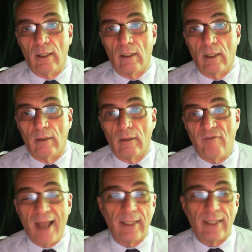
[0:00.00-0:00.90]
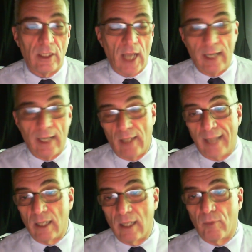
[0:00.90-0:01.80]
the fact that it's kind of
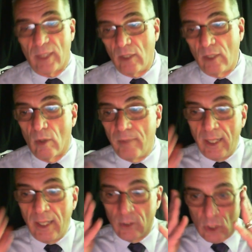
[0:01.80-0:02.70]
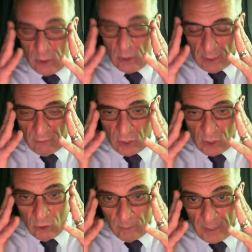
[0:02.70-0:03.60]
lined up with the European certainly gives the
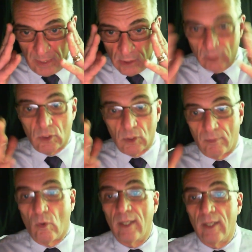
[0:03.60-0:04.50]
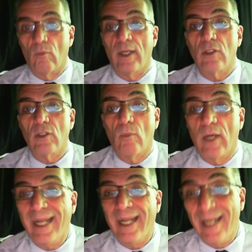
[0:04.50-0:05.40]
European some support in what it's what
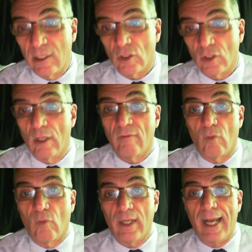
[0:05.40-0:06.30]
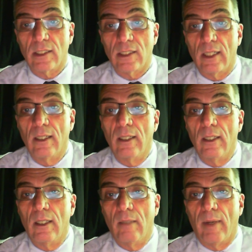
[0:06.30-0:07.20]
it is uh, forecasting.
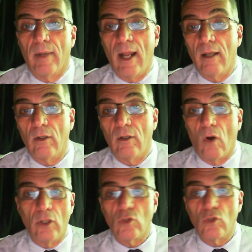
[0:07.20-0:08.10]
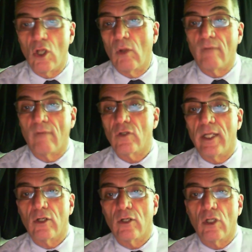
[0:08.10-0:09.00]
But all you snow lovers
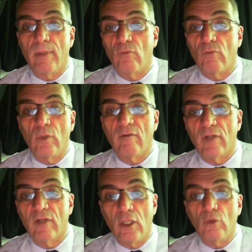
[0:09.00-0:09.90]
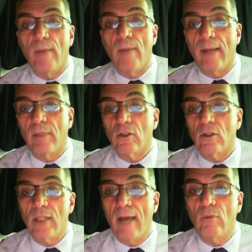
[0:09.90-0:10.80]
there should be rooting for the U K Met, because
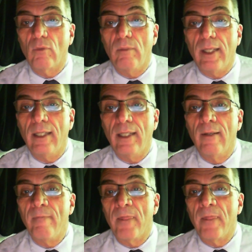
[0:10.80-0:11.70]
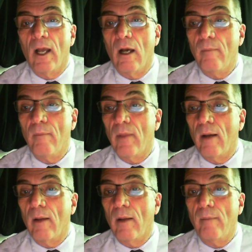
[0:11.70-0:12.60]
that would be um,
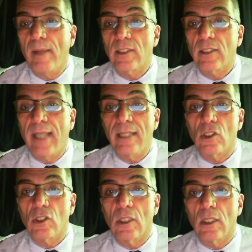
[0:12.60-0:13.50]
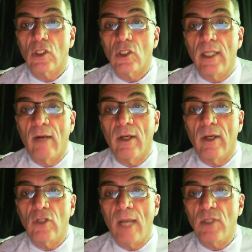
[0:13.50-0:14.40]
a, a best case uh, scenario.
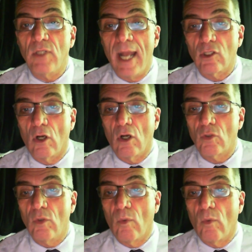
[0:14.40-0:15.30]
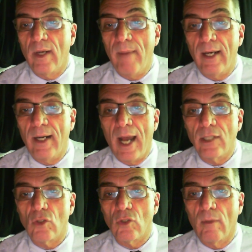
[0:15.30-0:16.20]
James NASCAR's, you're worried about an ice
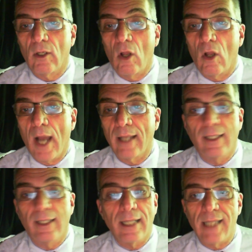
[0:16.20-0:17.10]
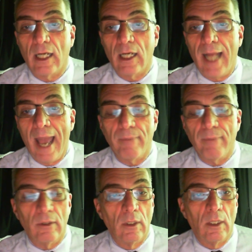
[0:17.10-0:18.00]
storm on Long Island. That's not going to
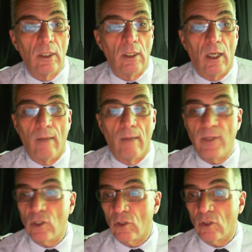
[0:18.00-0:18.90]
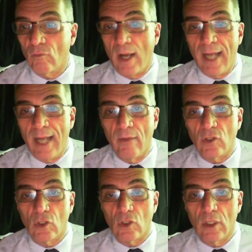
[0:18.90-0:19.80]
happen. Uh, this is right now. This
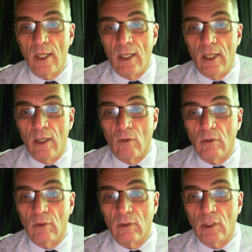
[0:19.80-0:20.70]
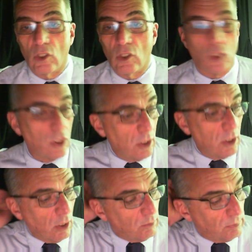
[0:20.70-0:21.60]
is you know. This is a you
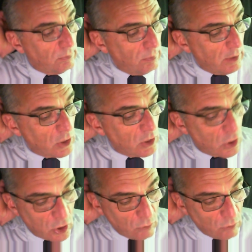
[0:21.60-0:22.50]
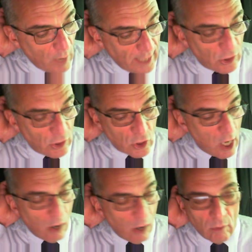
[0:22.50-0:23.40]
know. This is rain to
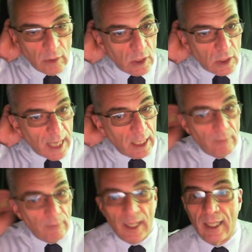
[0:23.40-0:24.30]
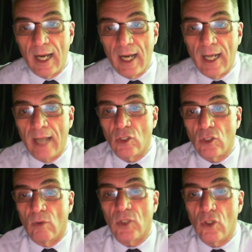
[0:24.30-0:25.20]
snow. This is not going to be any kind of ice
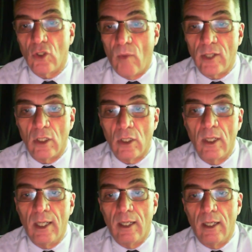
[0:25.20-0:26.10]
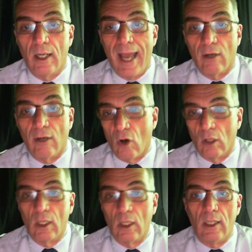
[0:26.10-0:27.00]
storm situation uh, at
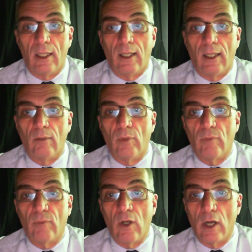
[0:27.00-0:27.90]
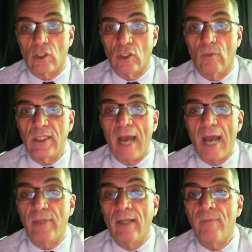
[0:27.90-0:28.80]
all uh, with regards to what's
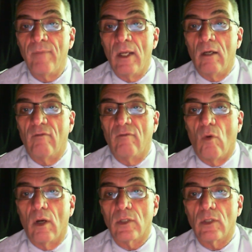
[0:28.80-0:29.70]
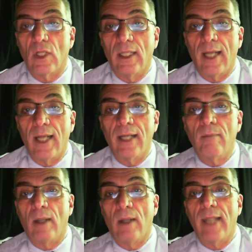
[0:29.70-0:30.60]
happening for Sunday night and
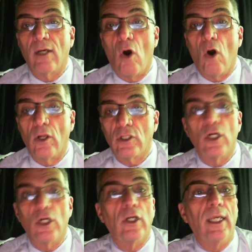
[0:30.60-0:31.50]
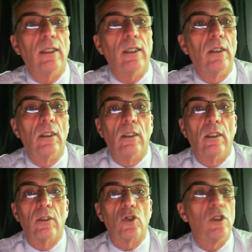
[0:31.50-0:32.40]
Monday. Caller Turkey,
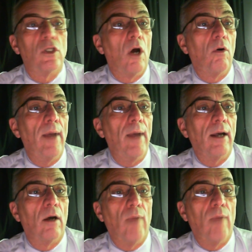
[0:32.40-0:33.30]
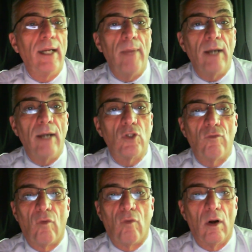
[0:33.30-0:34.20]
snow amount, uh, rain amounts
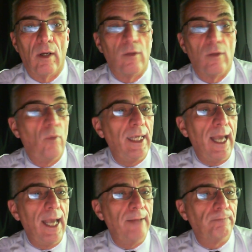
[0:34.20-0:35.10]
for uh, the weekend.